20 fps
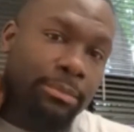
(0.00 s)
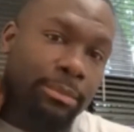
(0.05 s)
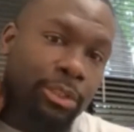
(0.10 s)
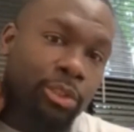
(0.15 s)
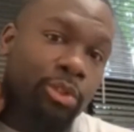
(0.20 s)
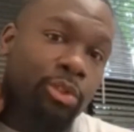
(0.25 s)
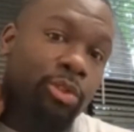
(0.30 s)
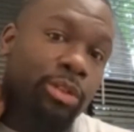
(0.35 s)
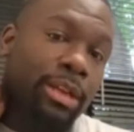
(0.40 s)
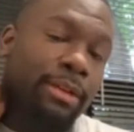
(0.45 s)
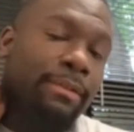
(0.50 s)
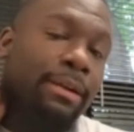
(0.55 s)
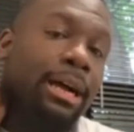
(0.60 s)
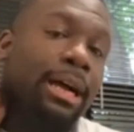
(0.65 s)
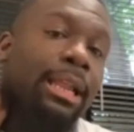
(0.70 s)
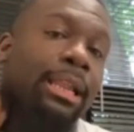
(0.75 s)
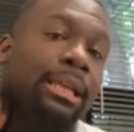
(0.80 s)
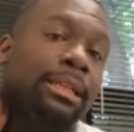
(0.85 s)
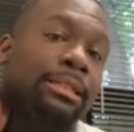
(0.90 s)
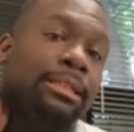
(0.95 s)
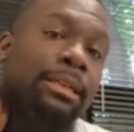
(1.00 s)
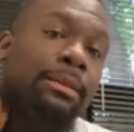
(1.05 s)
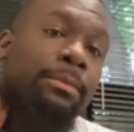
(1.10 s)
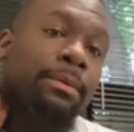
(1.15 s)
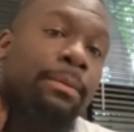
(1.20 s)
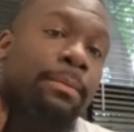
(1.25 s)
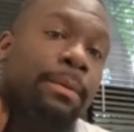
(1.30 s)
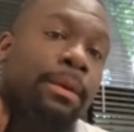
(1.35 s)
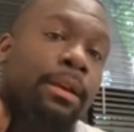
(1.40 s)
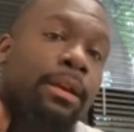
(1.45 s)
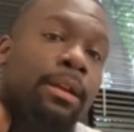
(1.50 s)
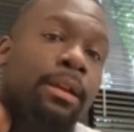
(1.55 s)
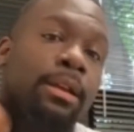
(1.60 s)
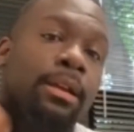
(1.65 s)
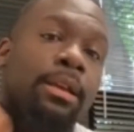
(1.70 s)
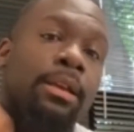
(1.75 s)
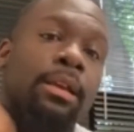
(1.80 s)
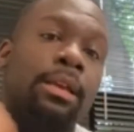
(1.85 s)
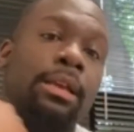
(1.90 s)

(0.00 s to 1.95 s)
Make sure you have a highlight tape prepared.